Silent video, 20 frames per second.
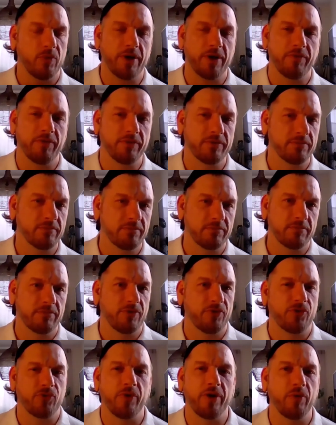whatever,
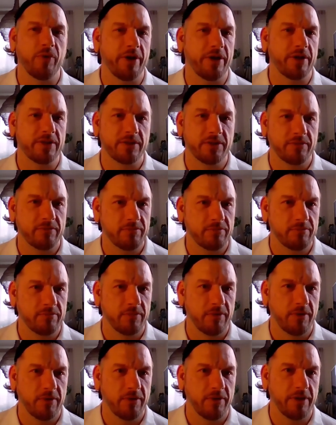3 weeks.
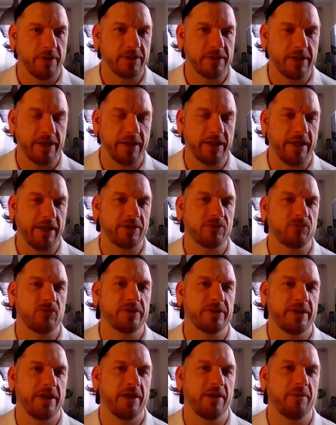It's like an
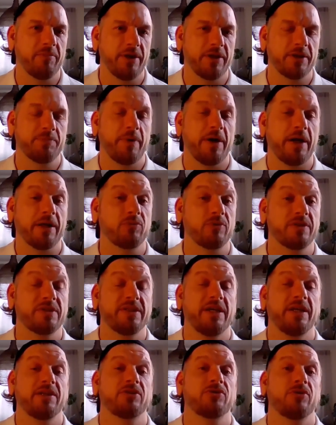extra skin, but it's packed
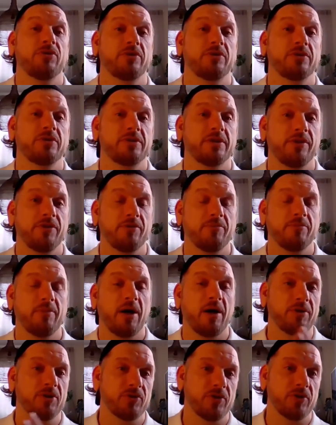with sensors and
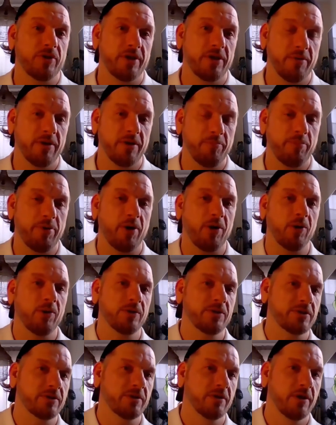thermometry and
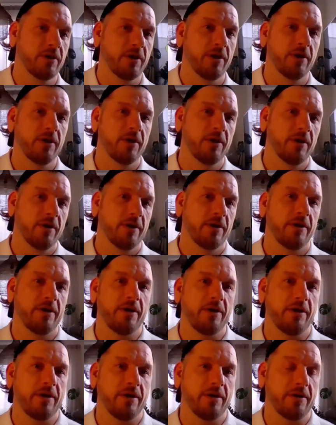pulse
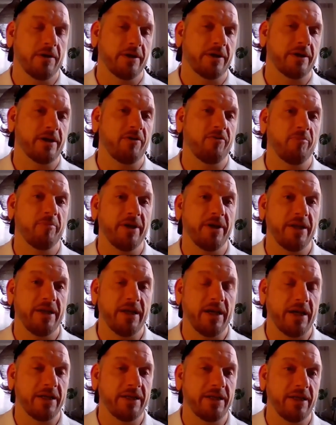and a government
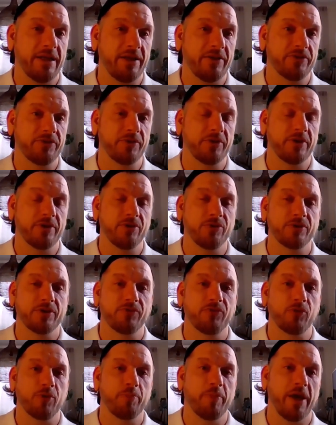EID, so you can
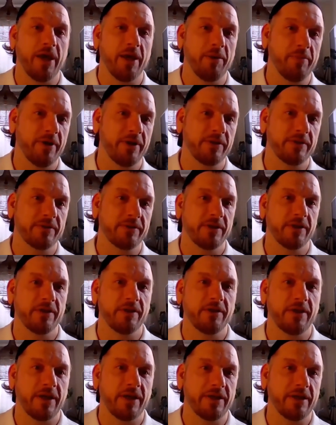use it for payment
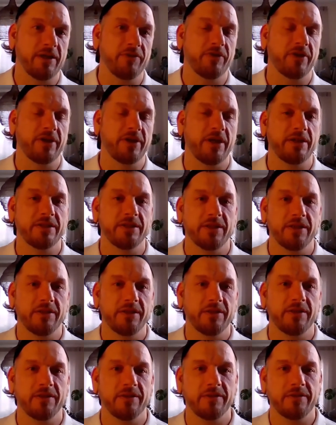and
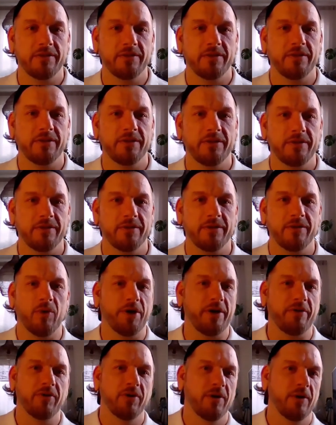identification and
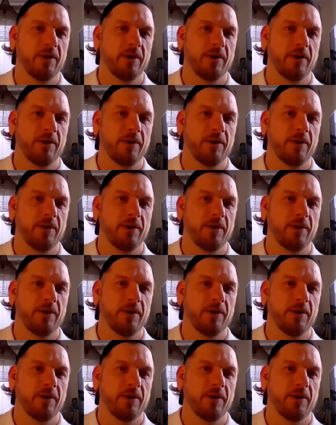whatever.